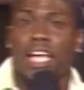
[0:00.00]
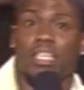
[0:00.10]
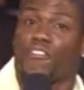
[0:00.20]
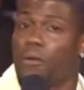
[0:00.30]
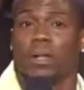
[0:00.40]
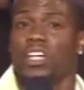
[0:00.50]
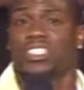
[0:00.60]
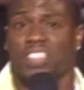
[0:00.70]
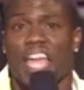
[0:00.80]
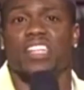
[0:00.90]
He's like, from the
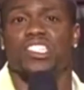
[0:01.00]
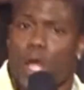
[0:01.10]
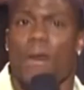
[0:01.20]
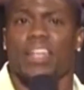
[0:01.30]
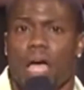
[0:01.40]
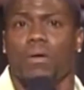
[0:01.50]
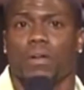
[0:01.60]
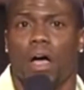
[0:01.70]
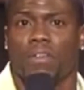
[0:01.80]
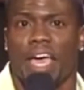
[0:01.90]
looks of things, no, I don't,
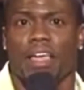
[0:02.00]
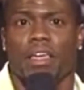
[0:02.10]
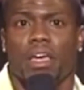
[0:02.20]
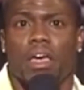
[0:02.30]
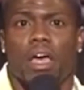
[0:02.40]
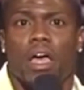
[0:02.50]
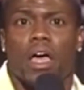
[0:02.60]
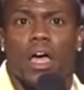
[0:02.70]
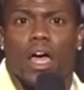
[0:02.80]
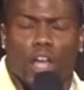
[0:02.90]
okay?
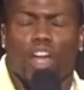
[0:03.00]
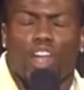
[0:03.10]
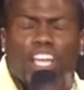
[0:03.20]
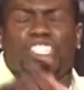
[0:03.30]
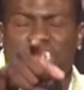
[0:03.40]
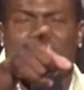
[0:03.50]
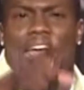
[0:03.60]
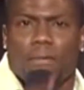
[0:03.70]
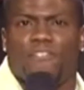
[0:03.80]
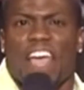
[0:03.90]
Look, look at your
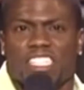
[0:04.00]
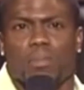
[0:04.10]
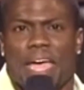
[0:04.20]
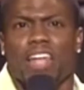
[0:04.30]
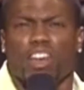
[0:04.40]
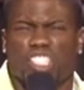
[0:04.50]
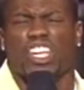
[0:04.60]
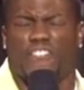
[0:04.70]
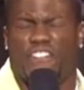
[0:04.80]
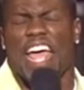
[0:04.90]
damn face, man. Look at
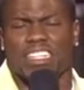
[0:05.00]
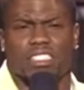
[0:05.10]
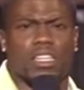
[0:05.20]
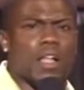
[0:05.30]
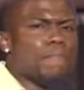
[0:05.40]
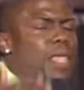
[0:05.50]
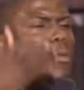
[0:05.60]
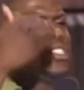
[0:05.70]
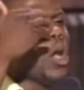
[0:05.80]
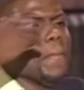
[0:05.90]
your face.
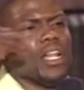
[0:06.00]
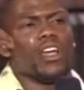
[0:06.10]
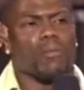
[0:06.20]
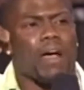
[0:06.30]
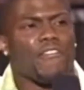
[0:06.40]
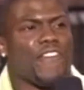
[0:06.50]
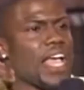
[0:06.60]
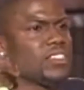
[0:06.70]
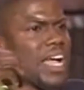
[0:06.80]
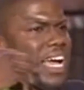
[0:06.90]
And when he told me to look at my
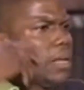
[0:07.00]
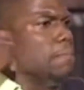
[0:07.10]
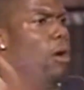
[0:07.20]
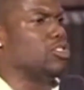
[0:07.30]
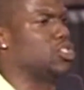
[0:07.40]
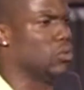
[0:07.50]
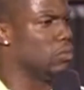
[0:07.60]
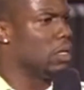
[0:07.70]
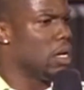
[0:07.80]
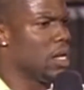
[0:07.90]
face, I got emotional.
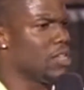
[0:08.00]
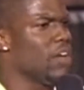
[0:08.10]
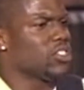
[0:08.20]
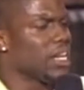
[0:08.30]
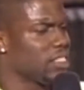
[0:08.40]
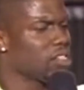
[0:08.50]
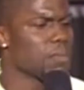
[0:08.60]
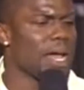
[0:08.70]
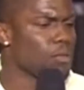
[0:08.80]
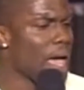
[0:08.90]
Are you ever trying to tell
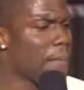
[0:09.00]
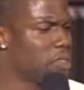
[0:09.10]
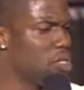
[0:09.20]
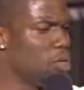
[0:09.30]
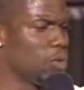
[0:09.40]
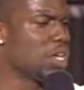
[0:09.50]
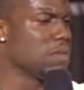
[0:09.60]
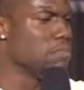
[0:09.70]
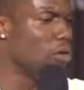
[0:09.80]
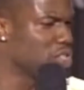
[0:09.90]
somebody what happened to you when you're
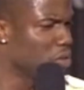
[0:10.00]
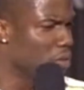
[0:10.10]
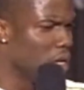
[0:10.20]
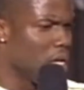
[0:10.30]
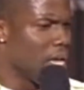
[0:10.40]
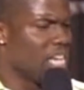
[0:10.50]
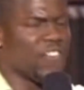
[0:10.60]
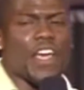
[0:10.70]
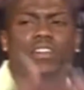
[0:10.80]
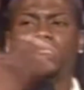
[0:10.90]
emotional?
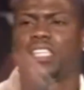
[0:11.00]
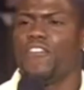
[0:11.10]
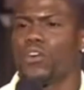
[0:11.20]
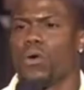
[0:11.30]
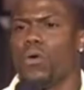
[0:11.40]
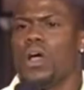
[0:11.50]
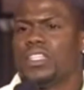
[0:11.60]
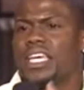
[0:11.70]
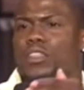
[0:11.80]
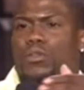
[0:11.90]
It's very difficult
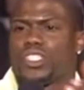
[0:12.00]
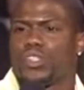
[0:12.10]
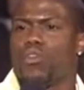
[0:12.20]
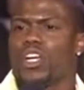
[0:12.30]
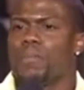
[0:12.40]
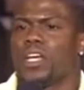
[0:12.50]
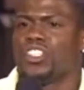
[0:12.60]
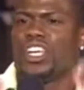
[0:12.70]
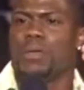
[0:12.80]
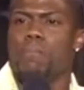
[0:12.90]
to get through the story
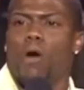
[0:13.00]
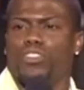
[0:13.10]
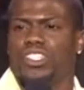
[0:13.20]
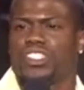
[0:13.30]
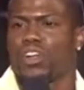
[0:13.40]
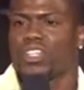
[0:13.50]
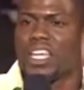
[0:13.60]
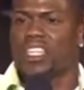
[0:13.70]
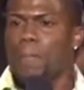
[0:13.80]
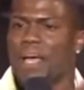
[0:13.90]
because your emotions start to
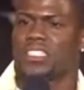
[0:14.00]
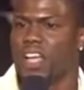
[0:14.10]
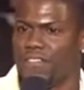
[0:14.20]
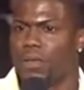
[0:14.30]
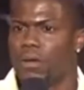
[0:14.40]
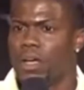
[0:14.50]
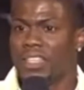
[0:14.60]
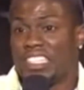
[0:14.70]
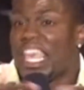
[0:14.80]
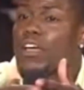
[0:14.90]
get the best of you.
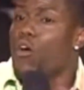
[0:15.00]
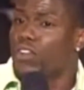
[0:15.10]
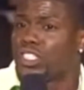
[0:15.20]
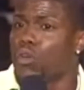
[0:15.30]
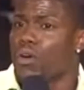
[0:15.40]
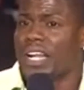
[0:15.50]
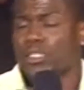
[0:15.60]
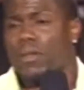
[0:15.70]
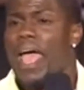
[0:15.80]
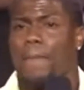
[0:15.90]
They take over the story.
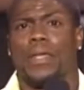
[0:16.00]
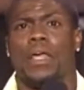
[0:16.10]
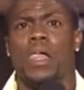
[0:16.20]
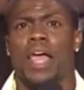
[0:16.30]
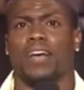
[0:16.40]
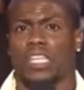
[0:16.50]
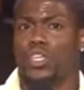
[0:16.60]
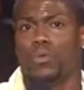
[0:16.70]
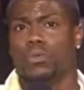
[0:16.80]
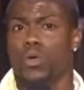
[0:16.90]
That's what happened. I was like,
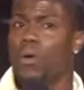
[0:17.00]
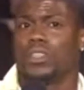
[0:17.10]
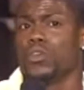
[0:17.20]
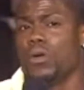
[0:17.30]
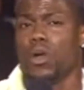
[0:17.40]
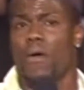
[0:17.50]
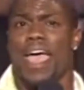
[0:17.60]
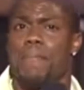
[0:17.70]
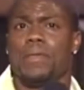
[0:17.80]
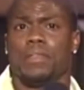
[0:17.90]
you, you want you want to know what
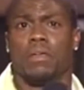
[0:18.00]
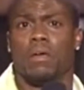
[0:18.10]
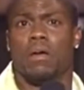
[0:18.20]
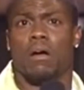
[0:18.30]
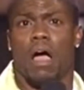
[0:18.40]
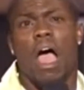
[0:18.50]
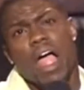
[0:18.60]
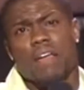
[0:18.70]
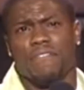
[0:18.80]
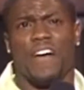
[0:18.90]
happened? All
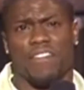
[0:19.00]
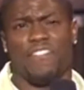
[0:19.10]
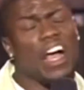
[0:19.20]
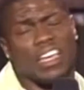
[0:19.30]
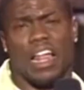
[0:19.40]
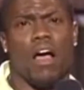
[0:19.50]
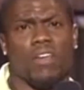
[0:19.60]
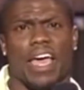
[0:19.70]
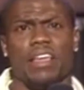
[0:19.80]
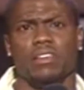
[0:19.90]
right, fuck, fuck it.
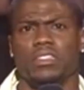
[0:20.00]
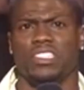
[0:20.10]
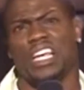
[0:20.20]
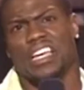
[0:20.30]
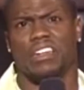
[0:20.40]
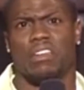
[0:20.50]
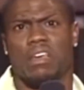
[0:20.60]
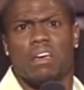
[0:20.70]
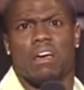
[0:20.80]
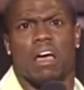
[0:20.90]
Okay, shit.
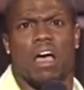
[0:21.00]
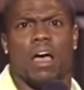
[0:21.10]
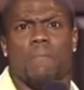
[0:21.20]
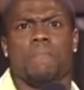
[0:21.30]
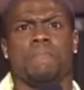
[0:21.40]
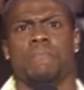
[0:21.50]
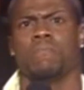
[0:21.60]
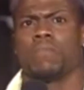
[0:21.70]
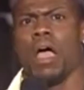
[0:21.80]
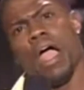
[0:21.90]
Um,
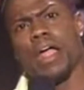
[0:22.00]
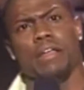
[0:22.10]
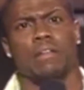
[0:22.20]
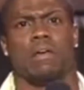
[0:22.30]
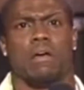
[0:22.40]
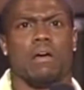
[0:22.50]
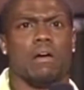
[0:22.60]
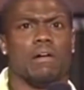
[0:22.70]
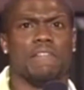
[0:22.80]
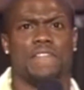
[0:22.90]
all right,
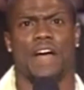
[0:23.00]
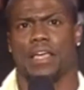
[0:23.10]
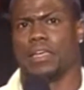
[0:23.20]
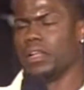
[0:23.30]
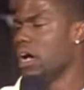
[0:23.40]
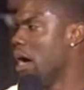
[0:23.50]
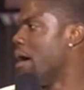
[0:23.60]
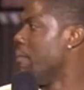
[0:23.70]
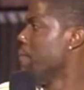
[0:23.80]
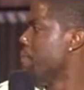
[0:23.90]
fuck it.
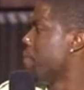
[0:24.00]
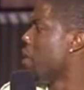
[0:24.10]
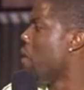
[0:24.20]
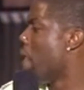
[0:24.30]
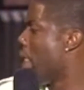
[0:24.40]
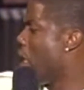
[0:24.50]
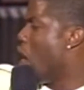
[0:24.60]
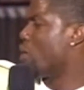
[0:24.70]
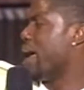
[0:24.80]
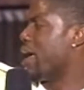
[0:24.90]
Um,
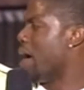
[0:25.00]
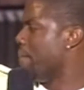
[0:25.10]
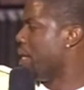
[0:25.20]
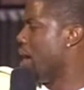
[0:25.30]
okay, I'm in a,